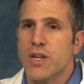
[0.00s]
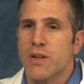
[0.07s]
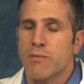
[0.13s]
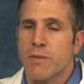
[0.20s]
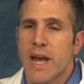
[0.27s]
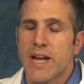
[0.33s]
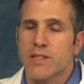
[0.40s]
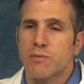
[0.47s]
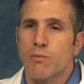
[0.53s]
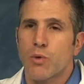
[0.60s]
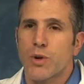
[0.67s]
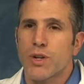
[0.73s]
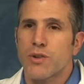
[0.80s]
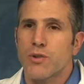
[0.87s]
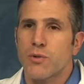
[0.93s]
It has
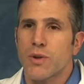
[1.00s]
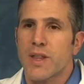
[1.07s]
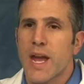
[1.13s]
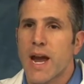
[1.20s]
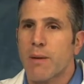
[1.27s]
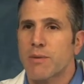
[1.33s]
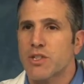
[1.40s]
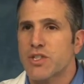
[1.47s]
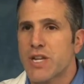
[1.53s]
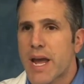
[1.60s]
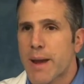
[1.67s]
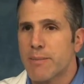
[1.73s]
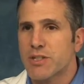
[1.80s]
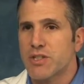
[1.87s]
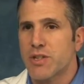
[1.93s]
more to do with how much
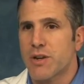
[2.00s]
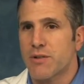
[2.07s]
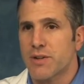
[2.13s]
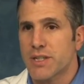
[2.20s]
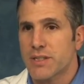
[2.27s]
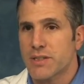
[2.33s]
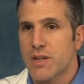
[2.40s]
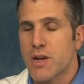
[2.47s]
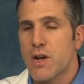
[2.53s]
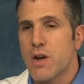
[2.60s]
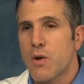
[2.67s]
damage there is.